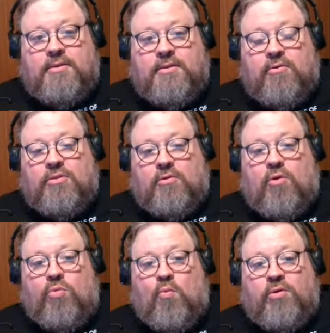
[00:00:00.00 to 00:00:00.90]
during the
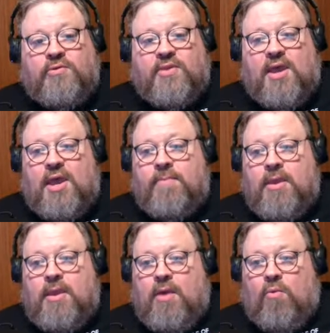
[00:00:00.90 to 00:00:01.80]
Clone Wars time
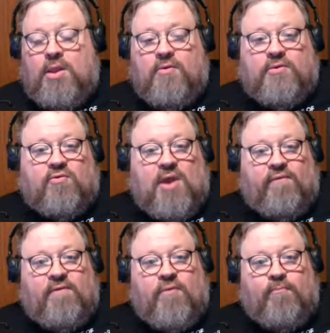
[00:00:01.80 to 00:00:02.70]
when he was
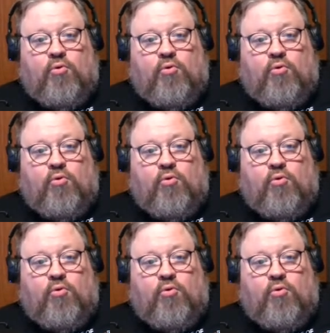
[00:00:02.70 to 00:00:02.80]
traveling from